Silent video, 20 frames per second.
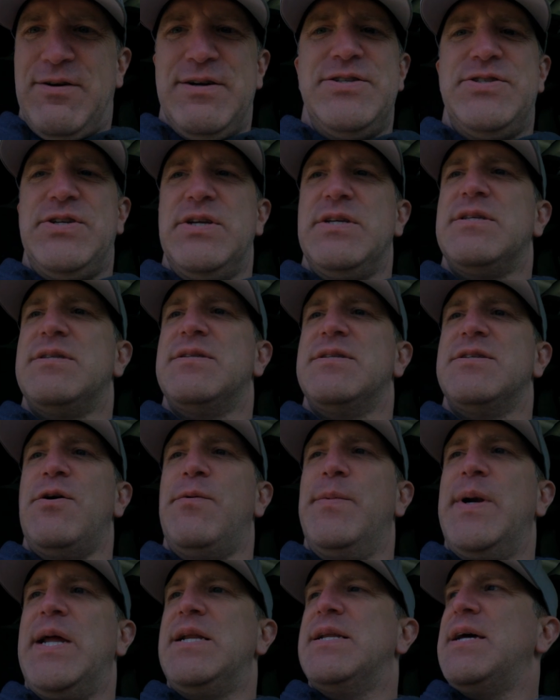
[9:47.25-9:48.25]
was just so
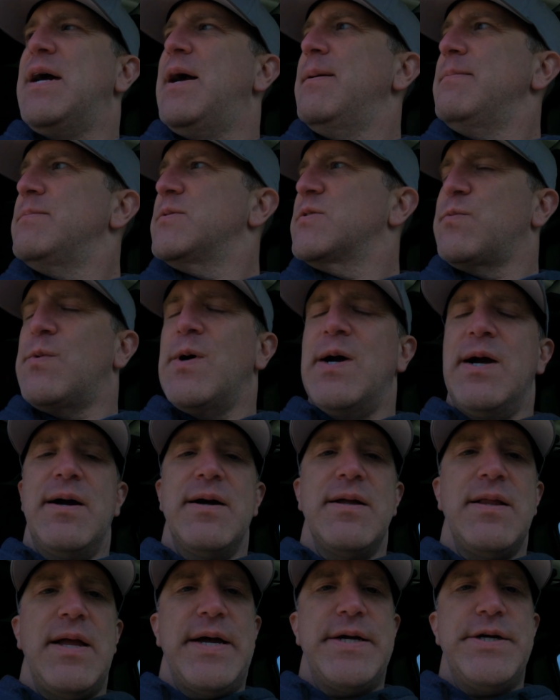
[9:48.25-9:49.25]
many times where,
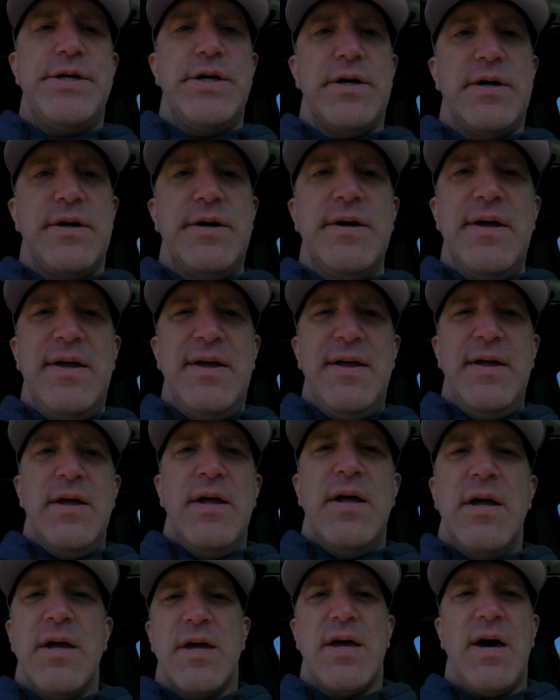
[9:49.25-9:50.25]
like, you're
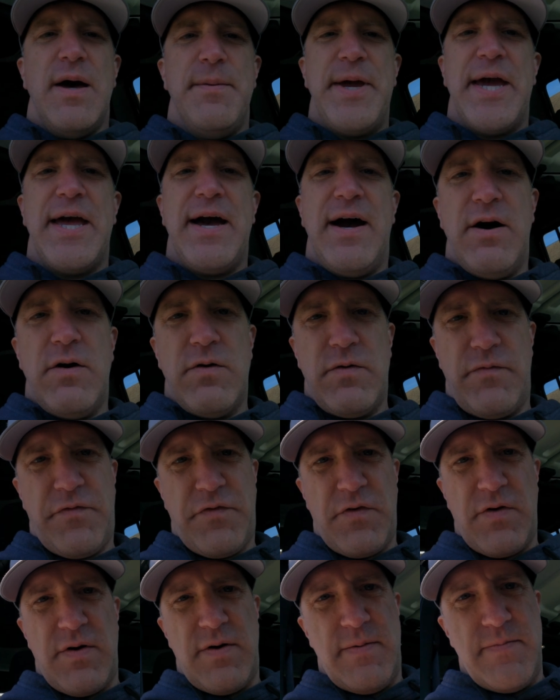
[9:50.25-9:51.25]
coming out
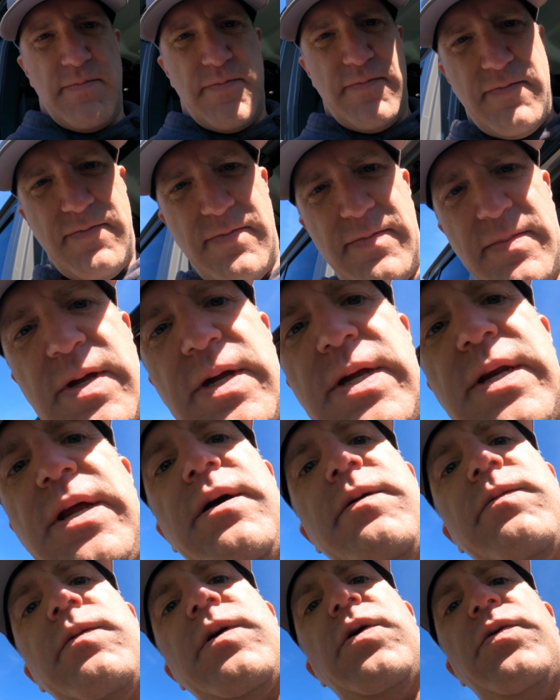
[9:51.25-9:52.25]
from, you
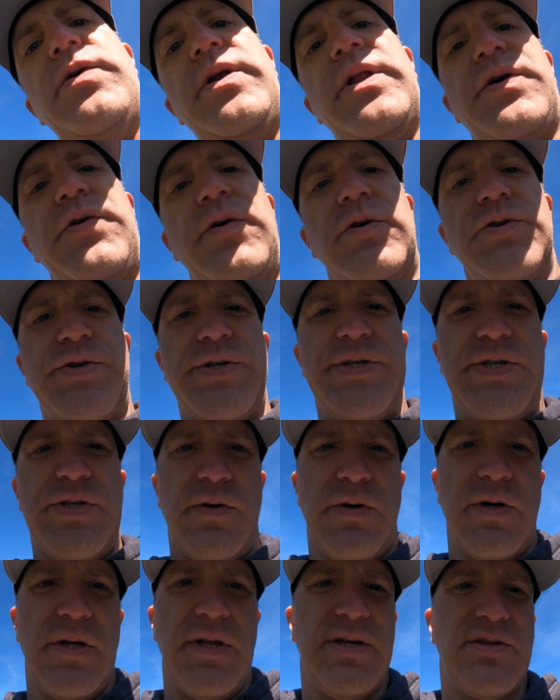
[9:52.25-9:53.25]
know, going to the grocery
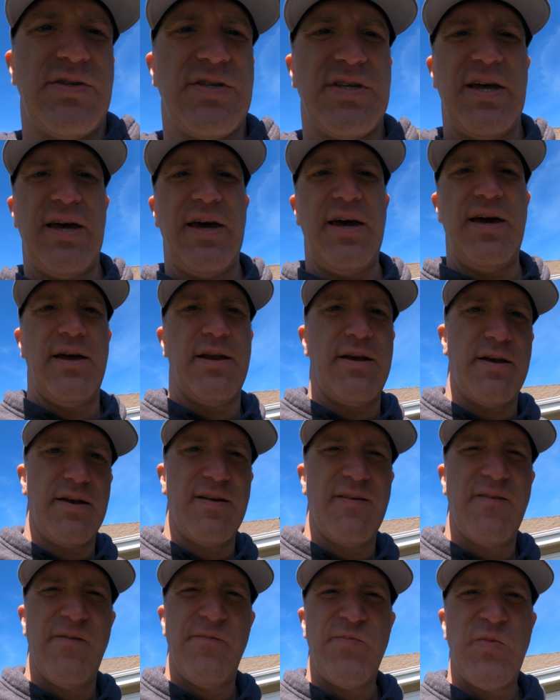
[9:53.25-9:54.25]
store, let's say, and
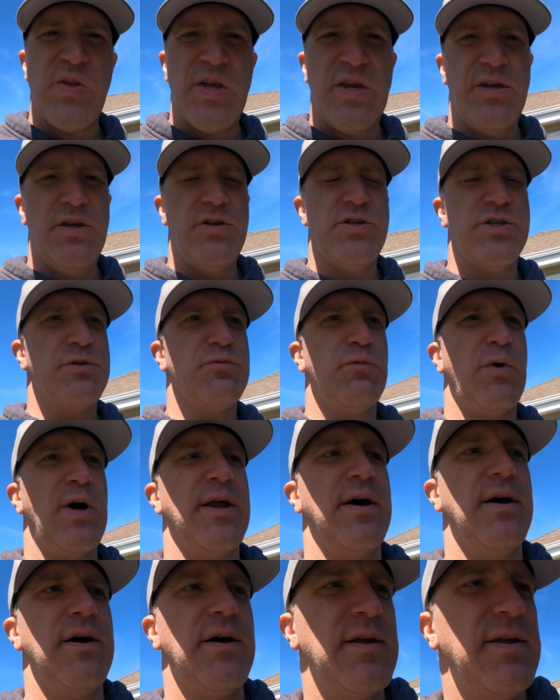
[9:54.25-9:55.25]
you just want
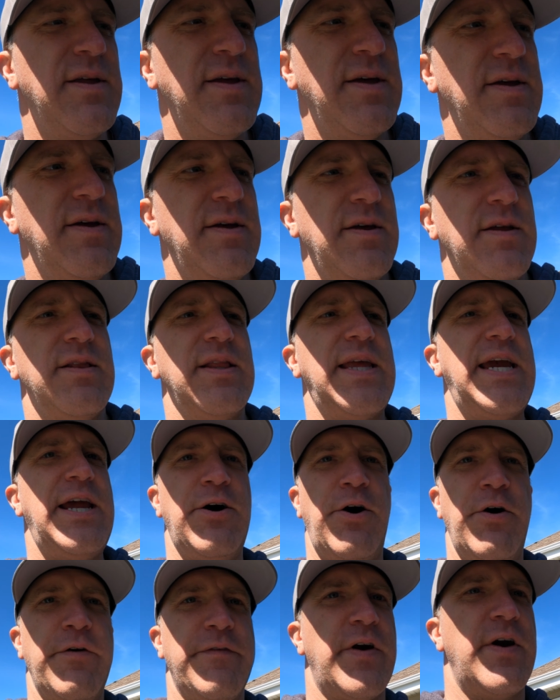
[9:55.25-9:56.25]
to lean
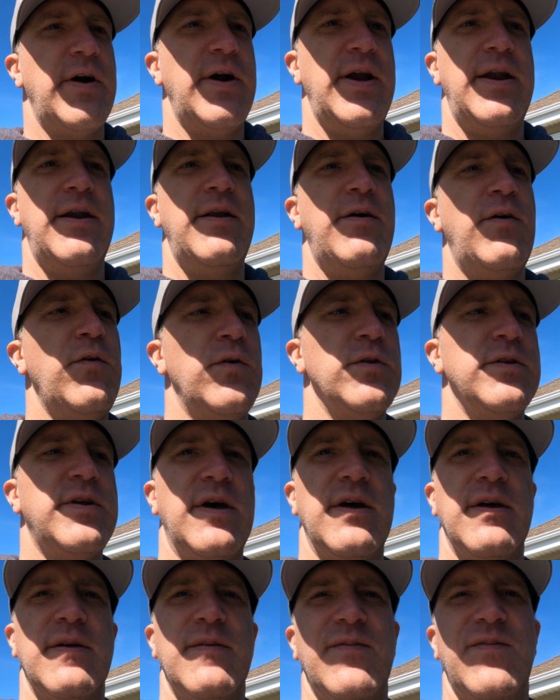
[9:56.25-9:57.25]
over and hold
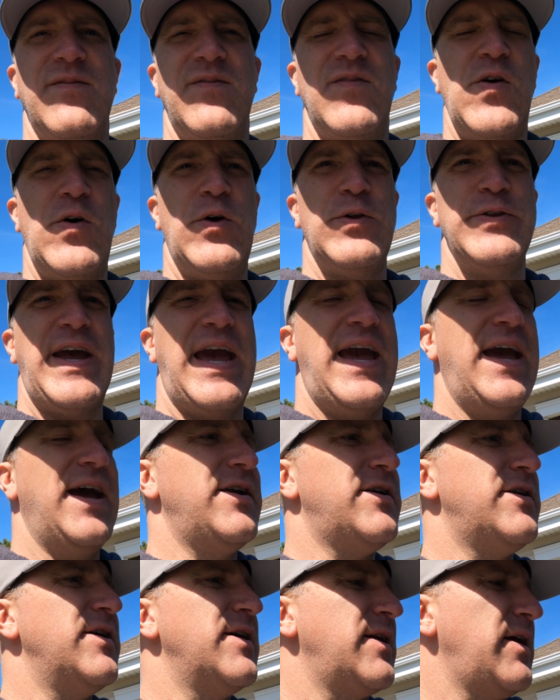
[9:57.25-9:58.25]
the
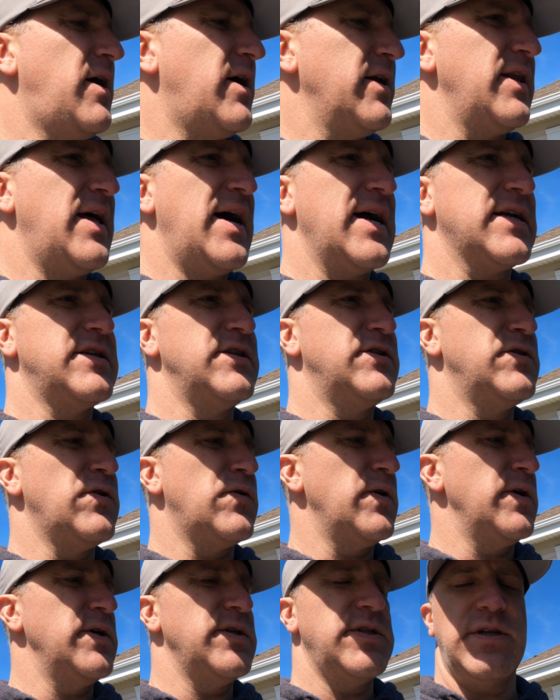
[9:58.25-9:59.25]
handle and unlock the
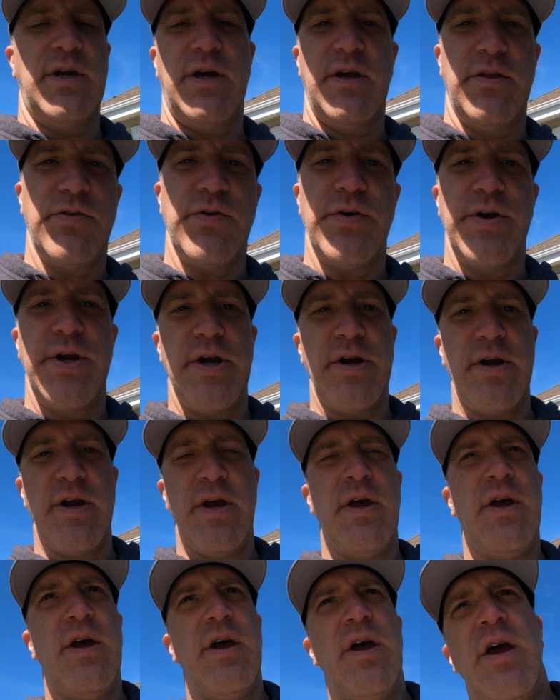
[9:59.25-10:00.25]
doors, and you can throw your
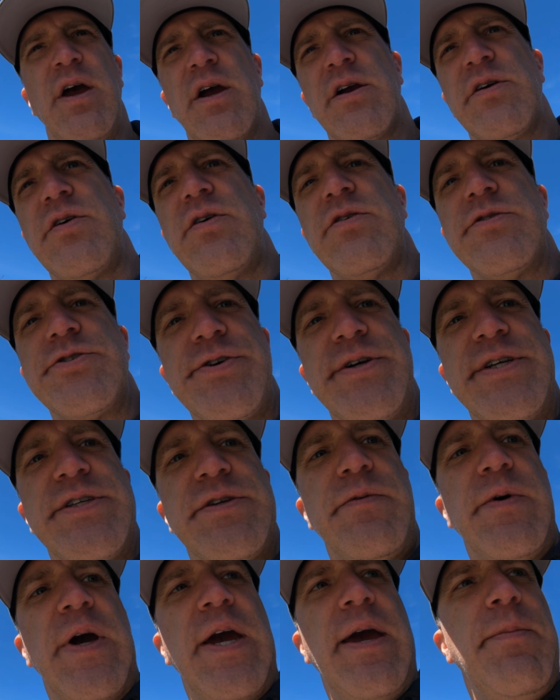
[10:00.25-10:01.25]
groceries
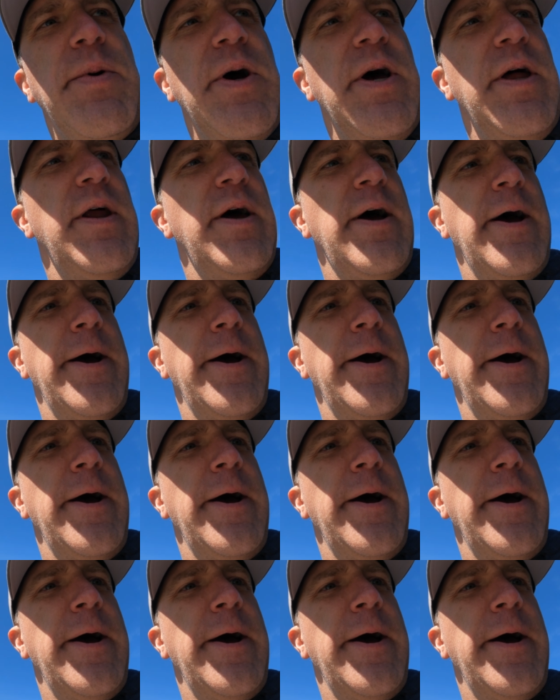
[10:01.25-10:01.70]
away. But